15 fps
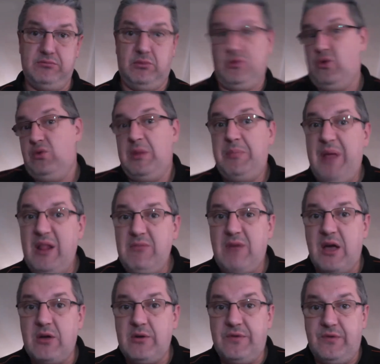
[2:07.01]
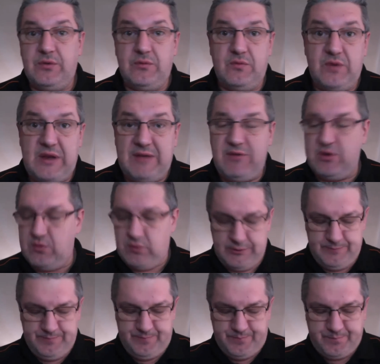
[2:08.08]
or lapel microphone, whatever you want.
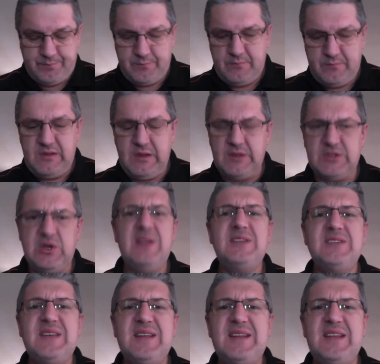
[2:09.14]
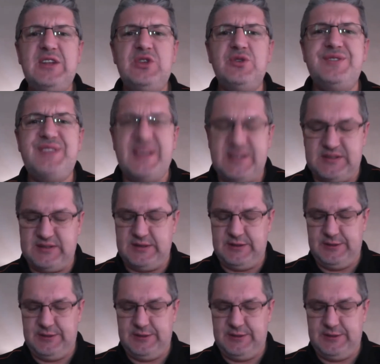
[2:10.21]
So let's get into this.